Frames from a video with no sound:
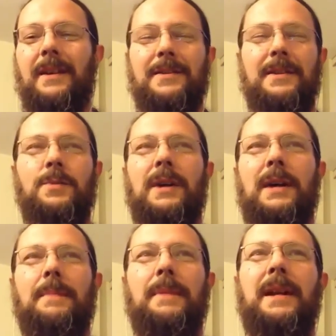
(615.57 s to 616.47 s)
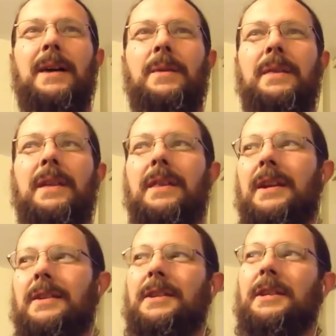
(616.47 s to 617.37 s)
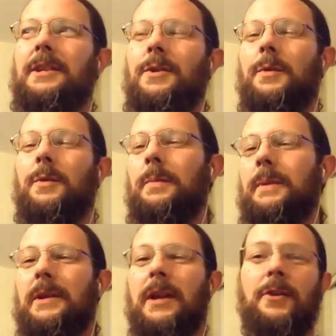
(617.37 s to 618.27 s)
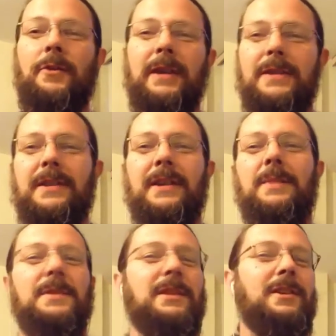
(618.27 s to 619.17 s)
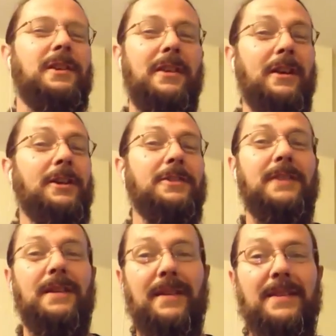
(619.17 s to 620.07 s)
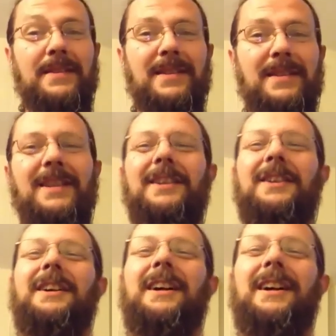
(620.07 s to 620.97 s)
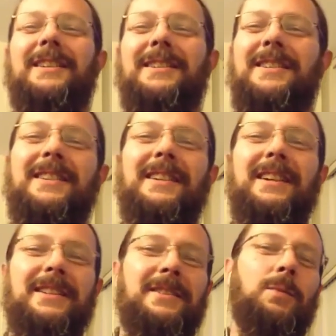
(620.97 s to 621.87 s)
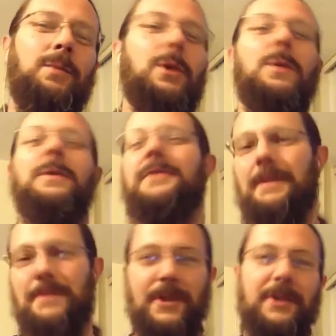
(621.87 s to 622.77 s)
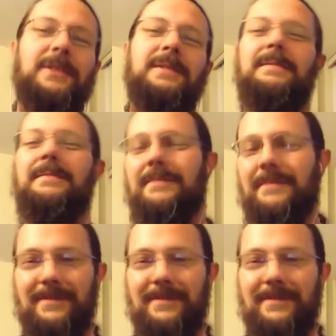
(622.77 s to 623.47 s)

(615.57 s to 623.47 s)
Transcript: Because this will happen now, and then the next thing you know, there will be another race that comes along, and they're going to save us, and and we'll go in the same circle,